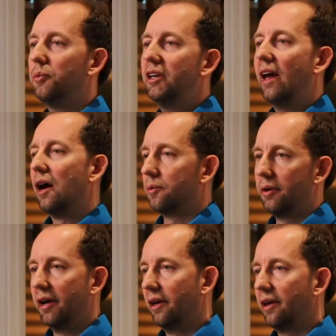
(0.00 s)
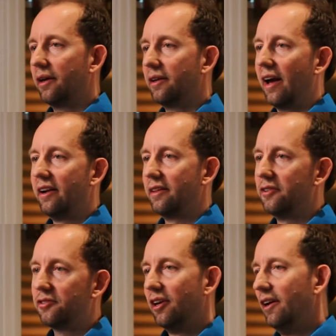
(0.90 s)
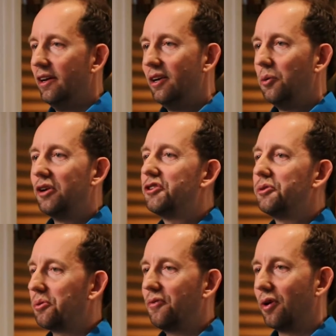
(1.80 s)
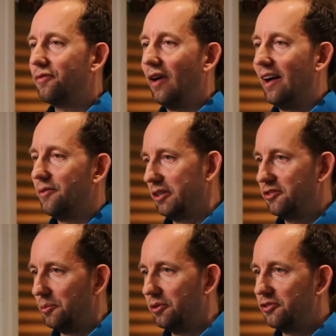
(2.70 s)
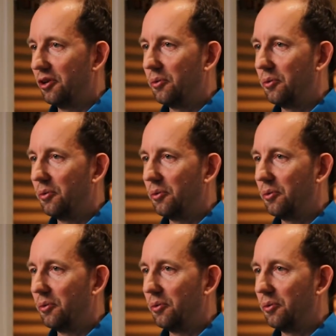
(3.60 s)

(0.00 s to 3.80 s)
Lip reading: We count ranking in kind of this 1, 2, 3, 4, 5 very simplistic